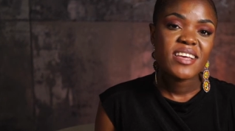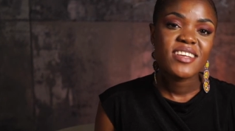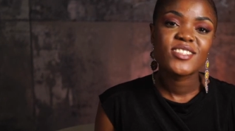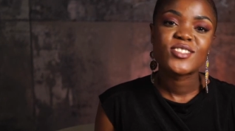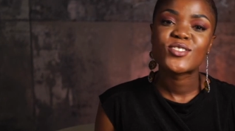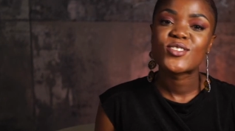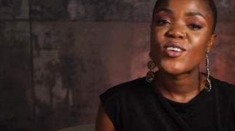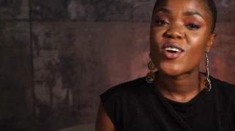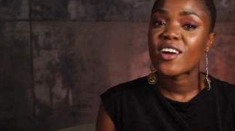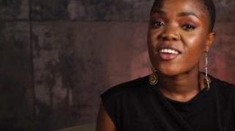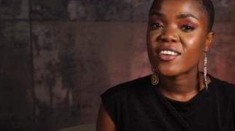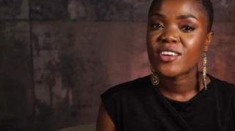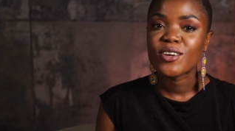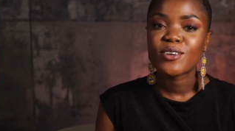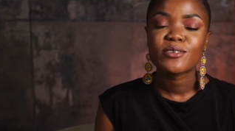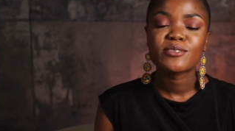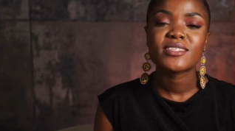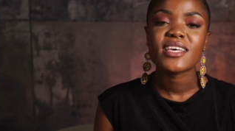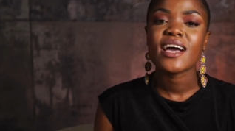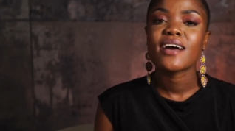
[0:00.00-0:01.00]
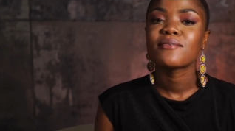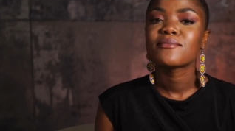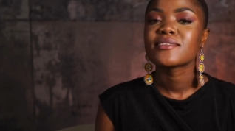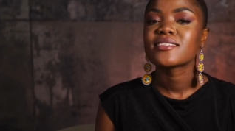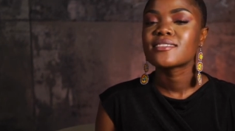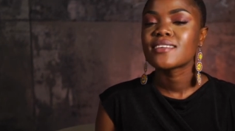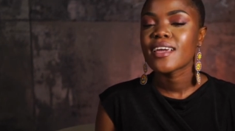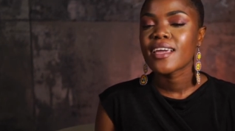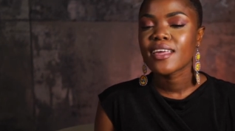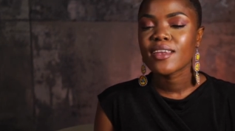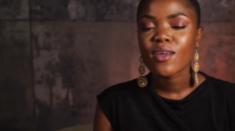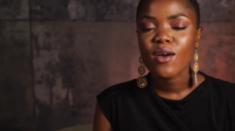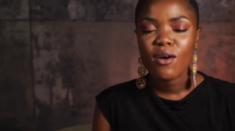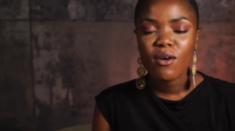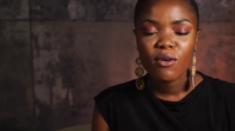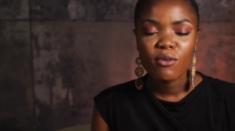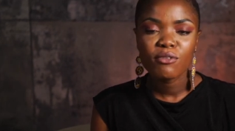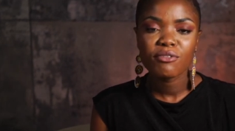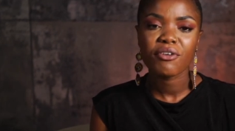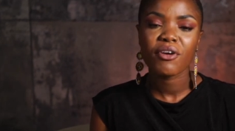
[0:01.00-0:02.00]
as an I would say it
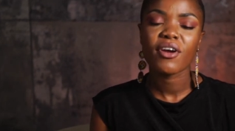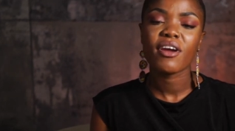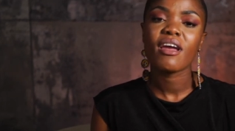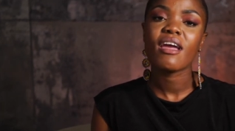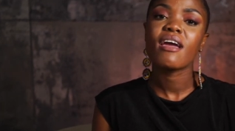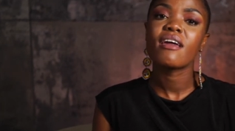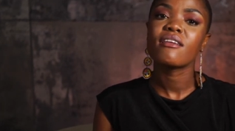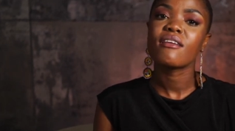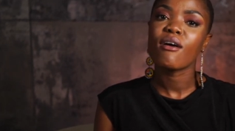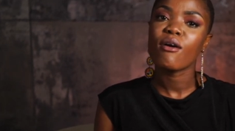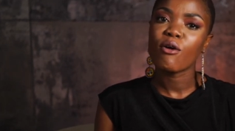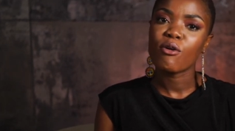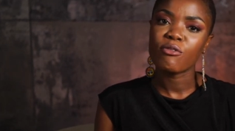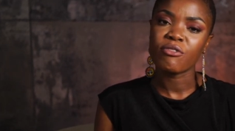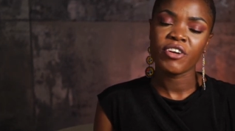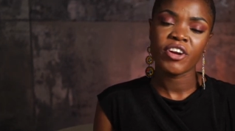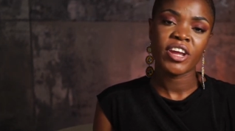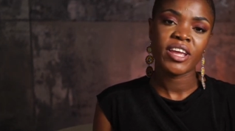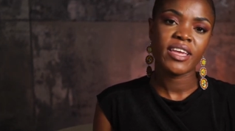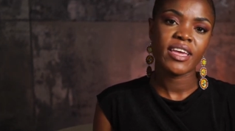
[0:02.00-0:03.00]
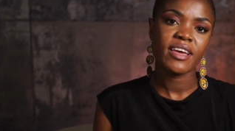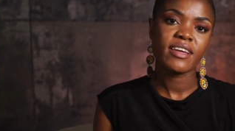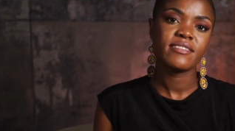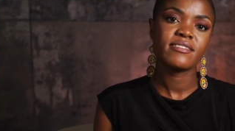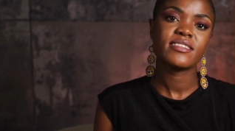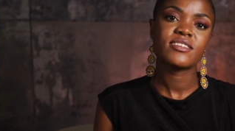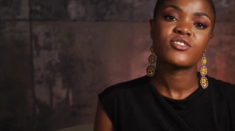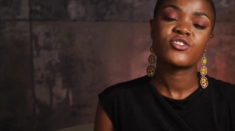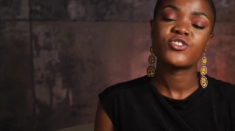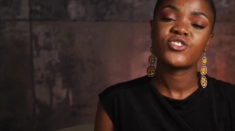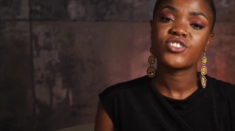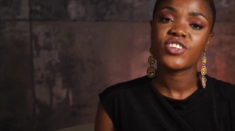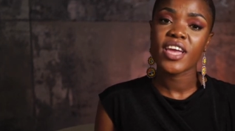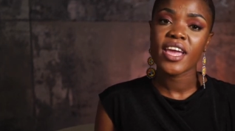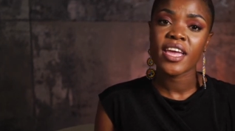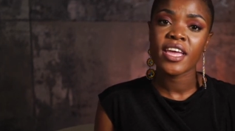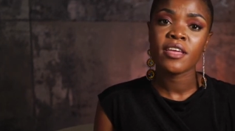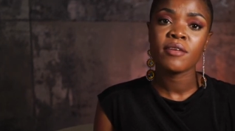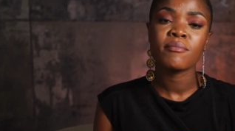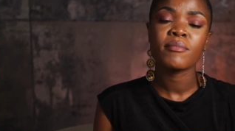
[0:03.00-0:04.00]
over and over again. The
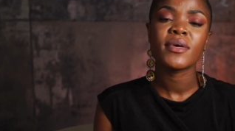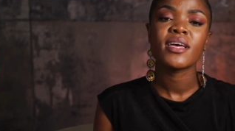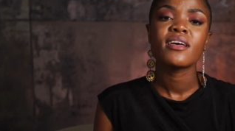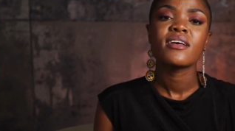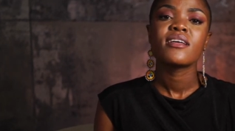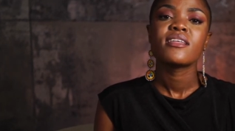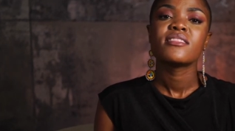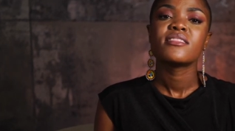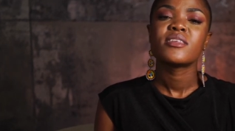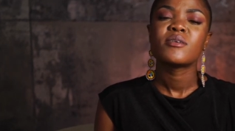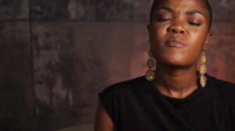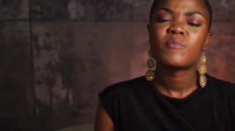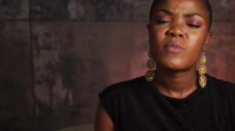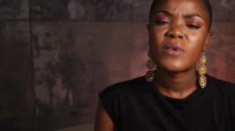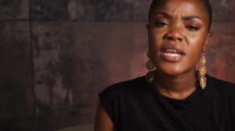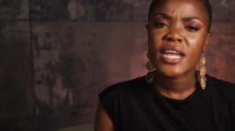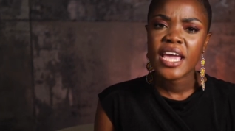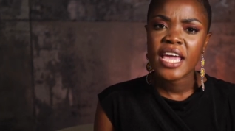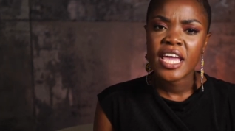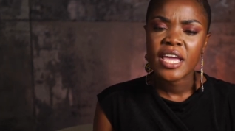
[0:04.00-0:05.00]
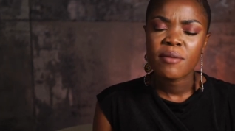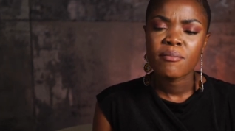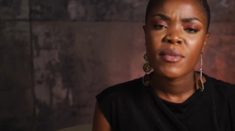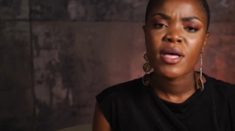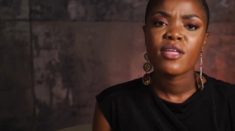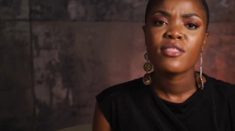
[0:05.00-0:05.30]
shame, the blame,